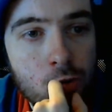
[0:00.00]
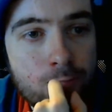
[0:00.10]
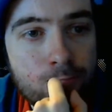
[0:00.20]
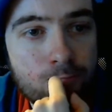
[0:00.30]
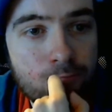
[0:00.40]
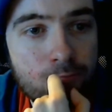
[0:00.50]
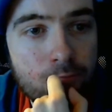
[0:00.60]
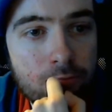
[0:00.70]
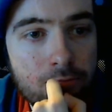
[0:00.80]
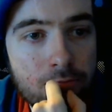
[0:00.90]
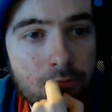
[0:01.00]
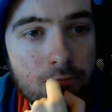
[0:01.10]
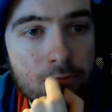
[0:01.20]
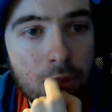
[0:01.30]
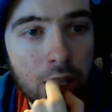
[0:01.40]

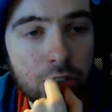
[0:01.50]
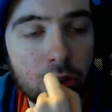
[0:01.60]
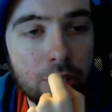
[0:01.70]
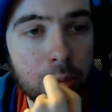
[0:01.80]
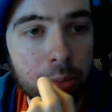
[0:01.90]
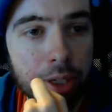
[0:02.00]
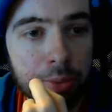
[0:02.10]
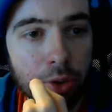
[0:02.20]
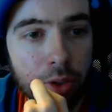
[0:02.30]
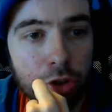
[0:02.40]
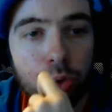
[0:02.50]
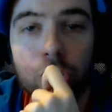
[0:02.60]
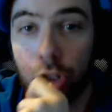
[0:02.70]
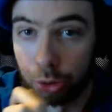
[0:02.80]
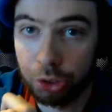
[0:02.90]
Hmm, let's do a demo win episode. Let's do the
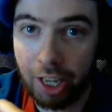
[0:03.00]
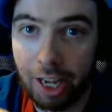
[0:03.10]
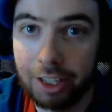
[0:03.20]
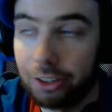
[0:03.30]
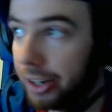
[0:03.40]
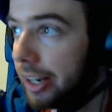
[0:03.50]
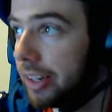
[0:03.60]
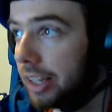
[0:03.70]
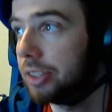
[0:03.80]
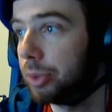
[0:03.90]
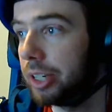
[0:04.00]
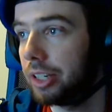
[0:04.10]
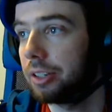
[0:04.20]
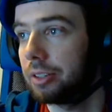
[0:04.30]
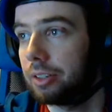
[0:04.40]
Loose Cannon. Okay, next week
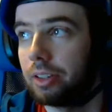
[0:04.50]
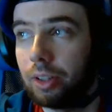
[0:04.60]
or the